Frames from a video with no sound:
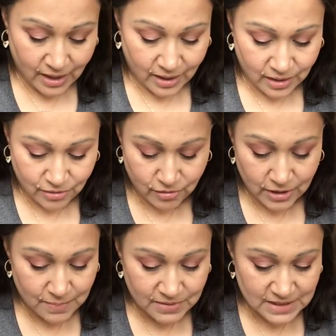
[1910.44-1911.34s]
Other
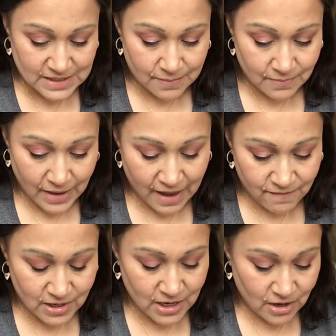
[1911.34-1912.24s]
empties I have
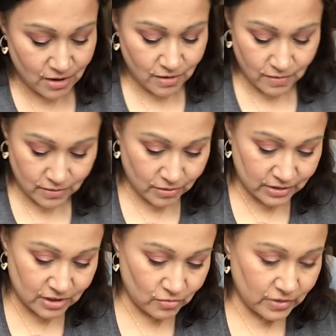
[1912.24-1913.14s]
in here, the only
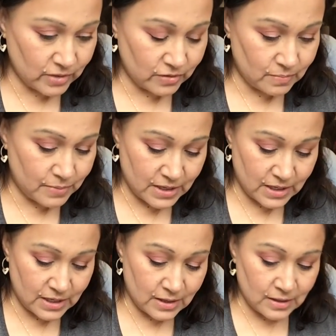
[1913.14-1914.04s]
other one would
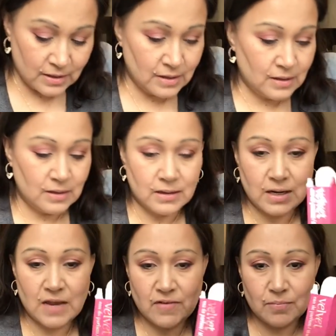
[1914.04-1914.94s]
be an
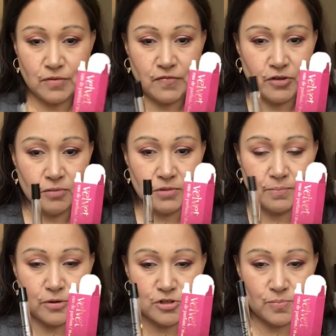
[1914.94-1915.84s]
Avon perfume, the
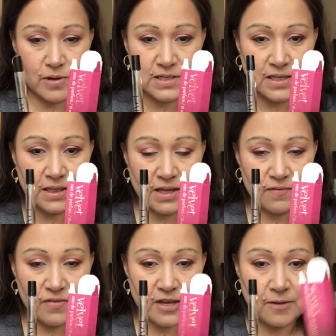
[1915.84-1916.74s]
purse sprays. I
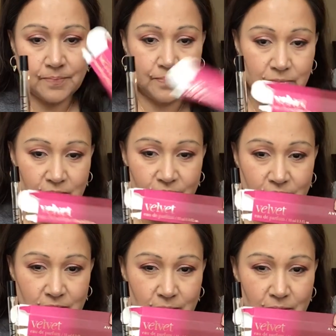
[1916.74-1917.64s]
love them. They fit
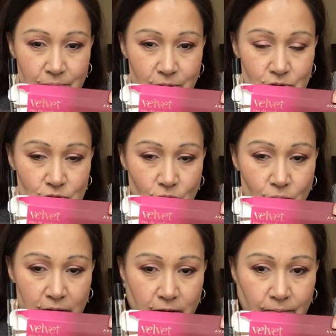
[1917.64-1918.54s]
in my purse so
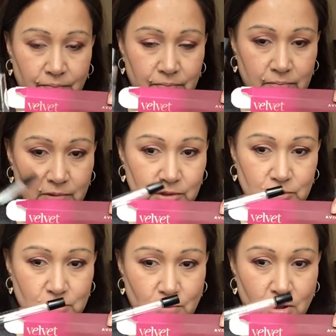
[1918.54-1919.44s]
well. Little
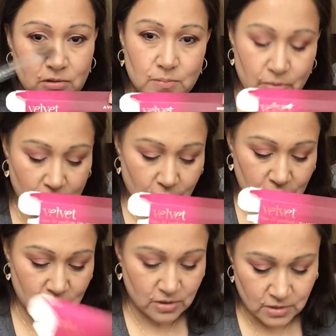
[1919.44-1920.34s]
small spray one
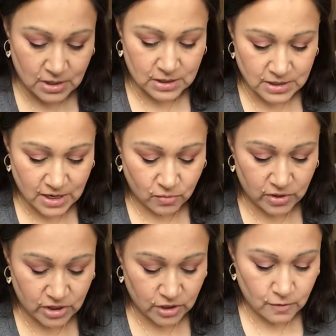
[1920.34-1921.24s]
you can take
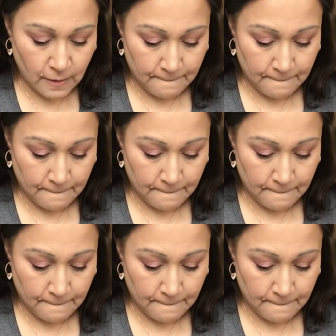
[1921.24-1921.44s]
with you.